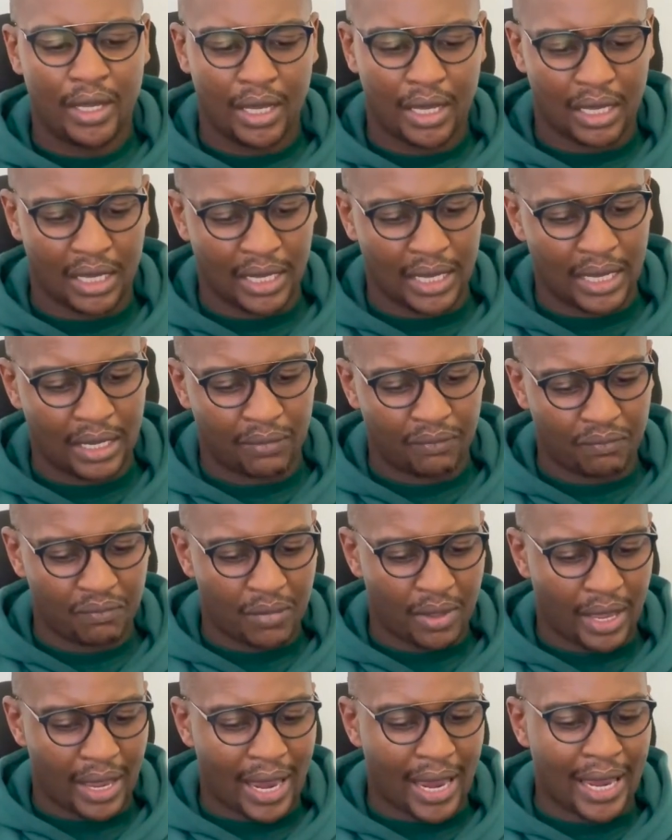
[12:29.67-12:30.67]

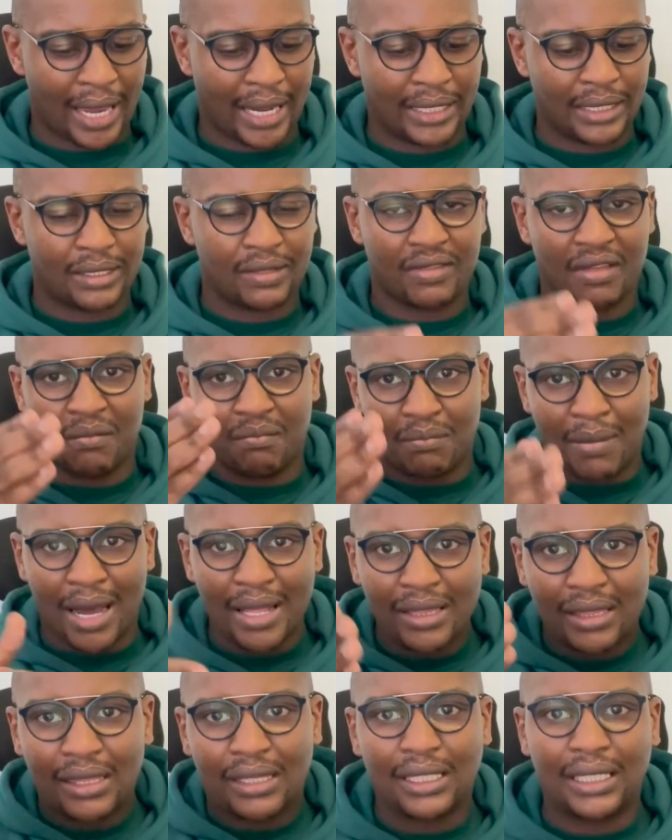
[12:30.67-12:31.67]
And the
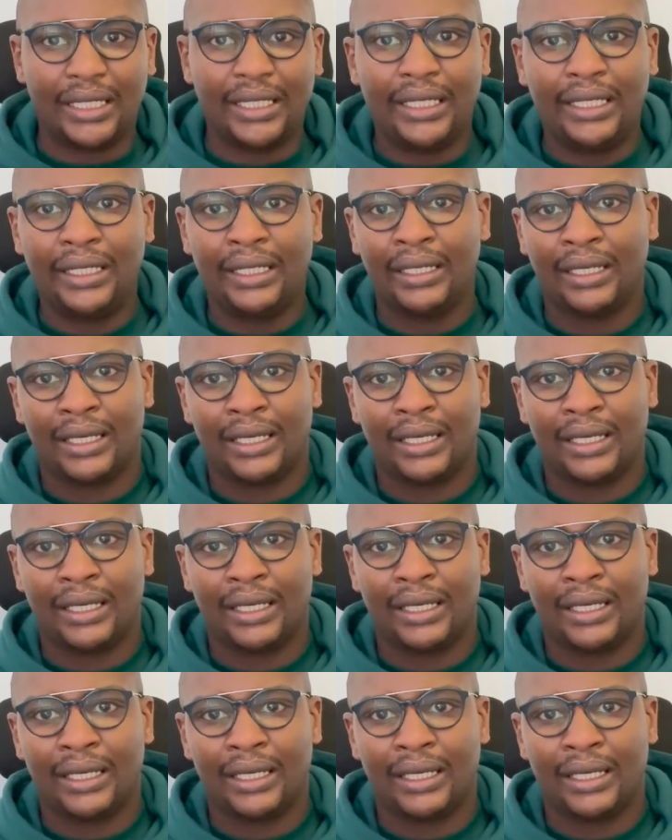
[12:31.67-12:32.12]
monthly